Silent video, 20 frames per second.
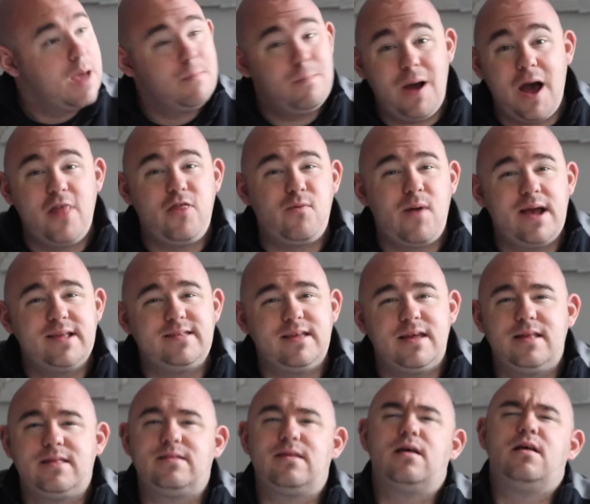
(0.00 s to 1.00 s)
but otherwise
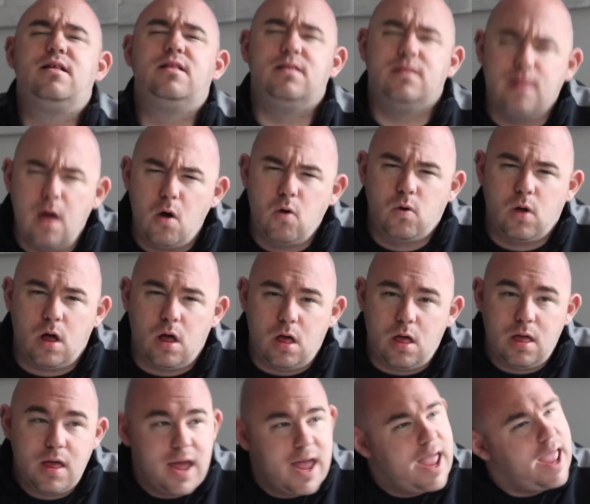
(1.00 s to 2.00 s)
it's
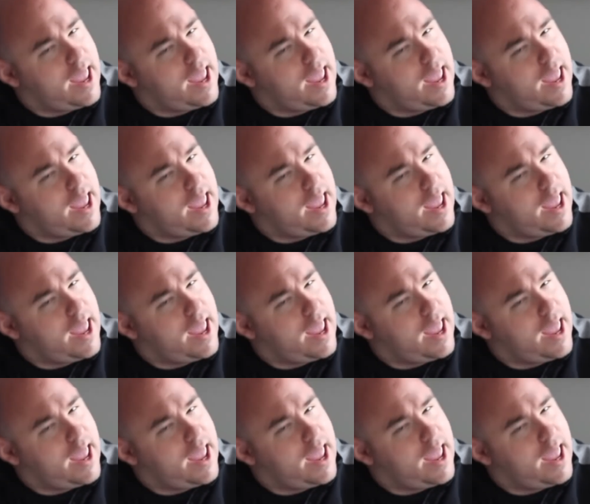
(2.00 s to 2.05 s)
local.